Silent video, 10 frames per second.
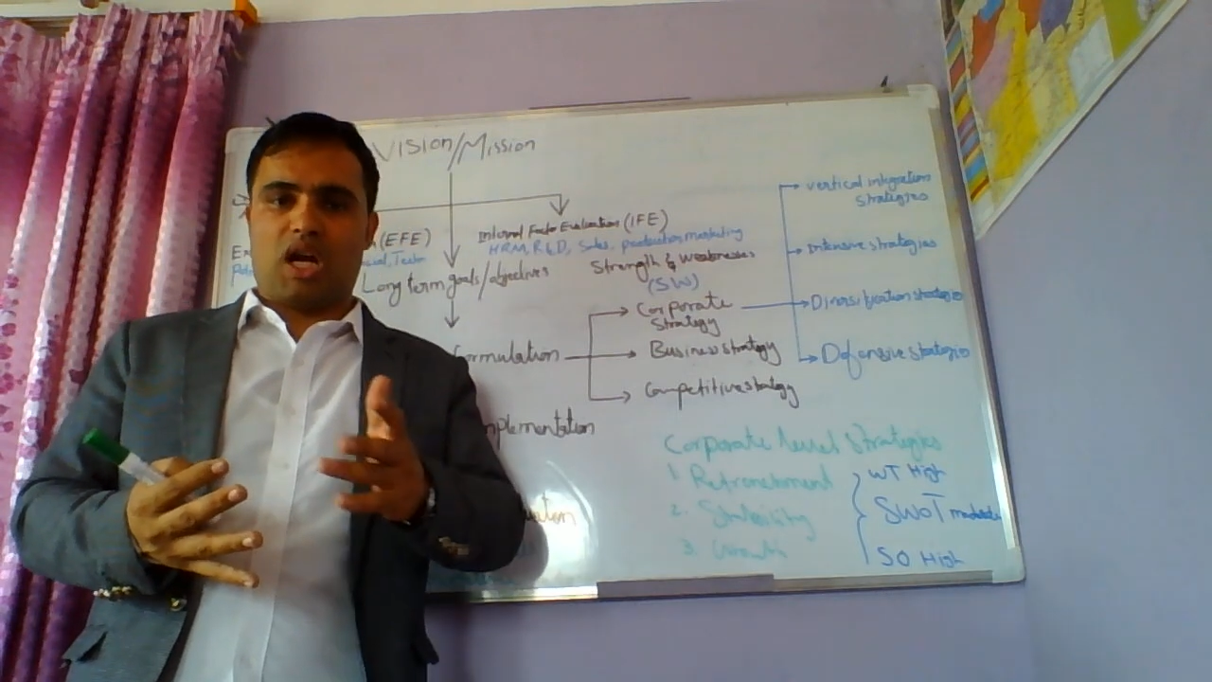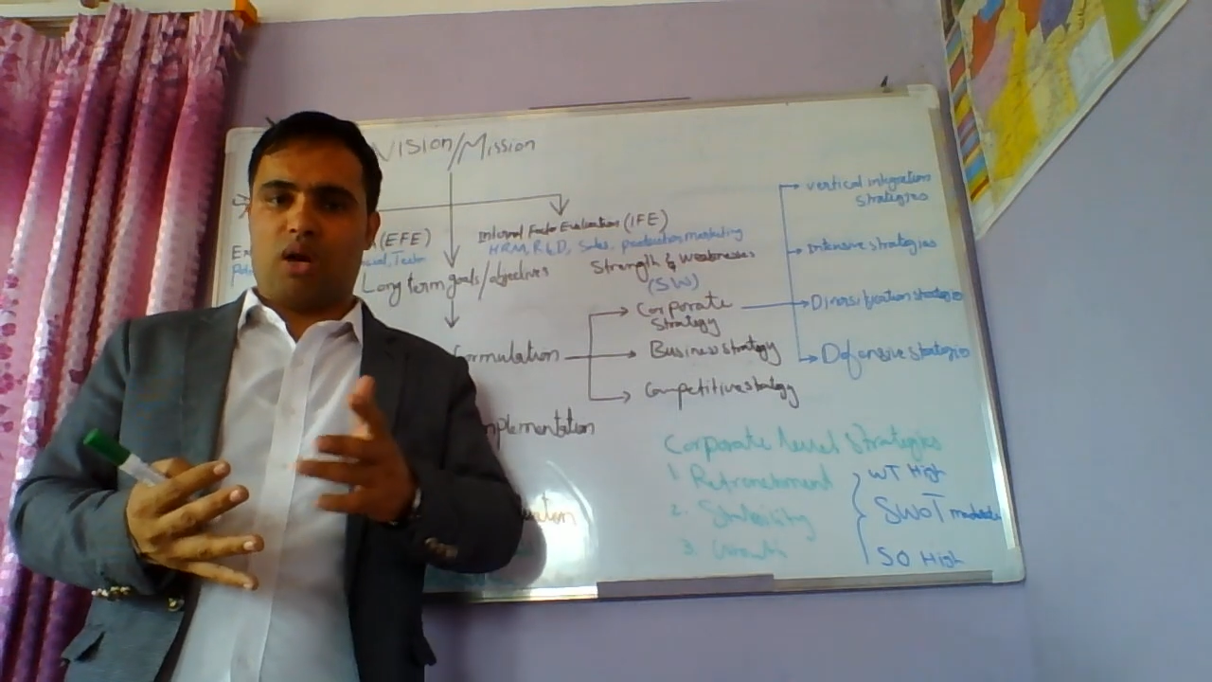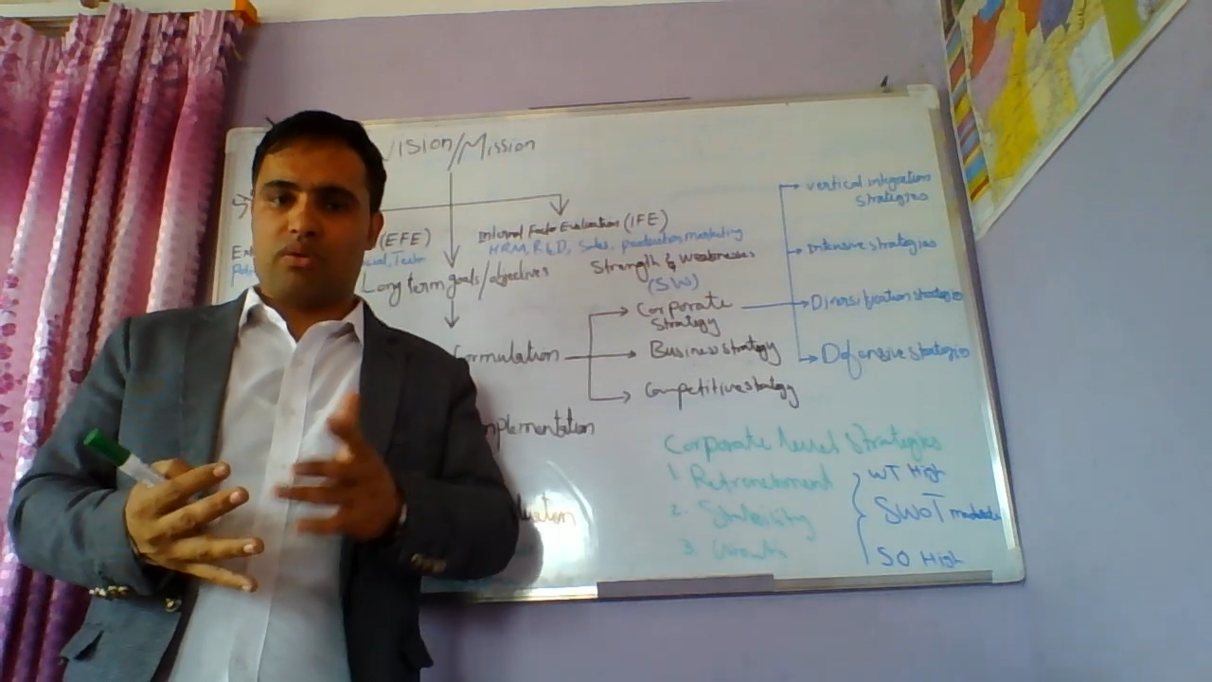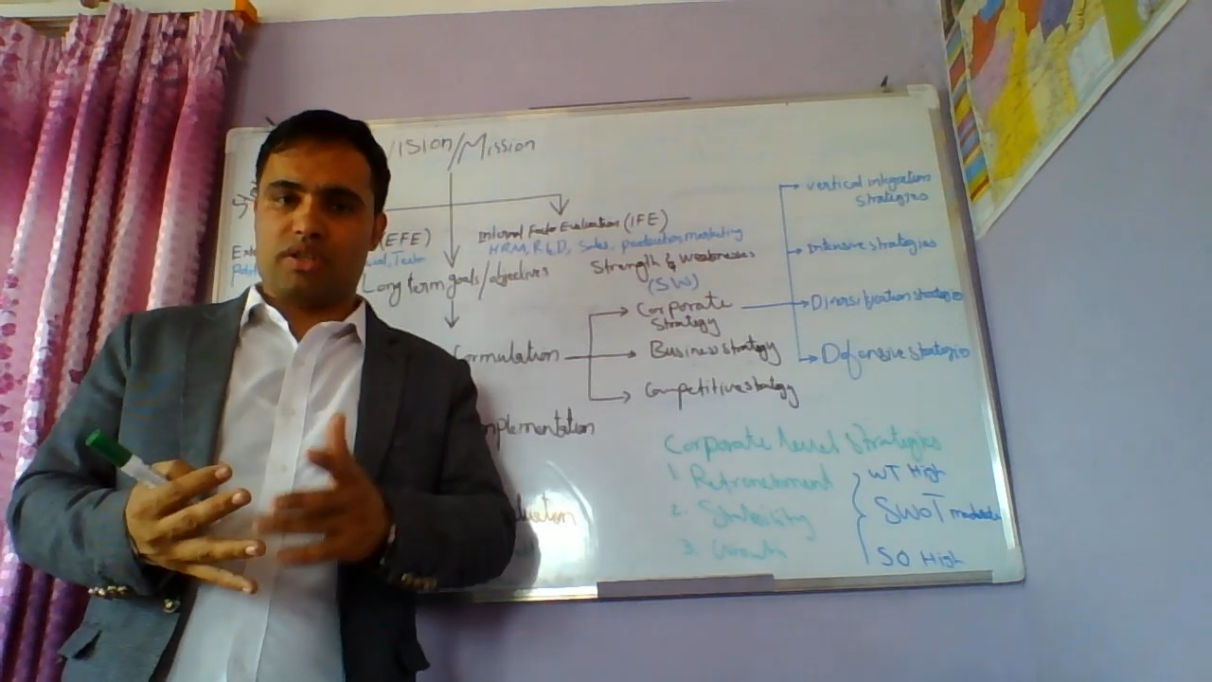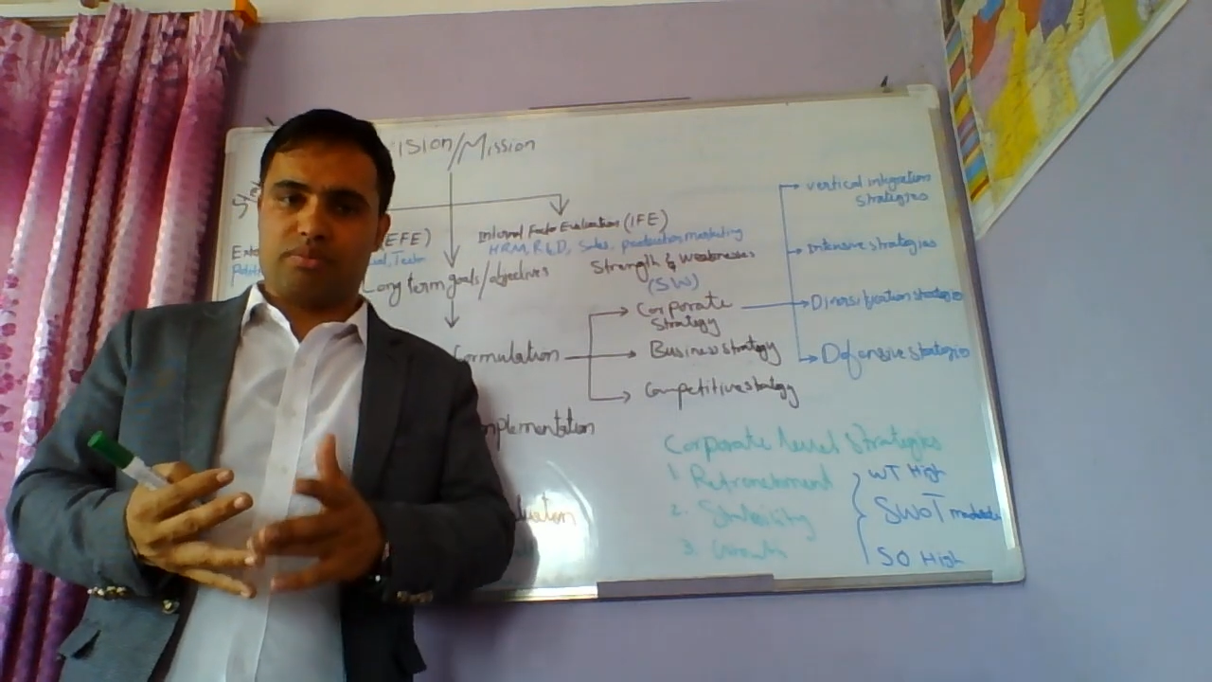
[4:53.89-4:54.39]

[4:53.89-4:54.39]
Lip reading: how it is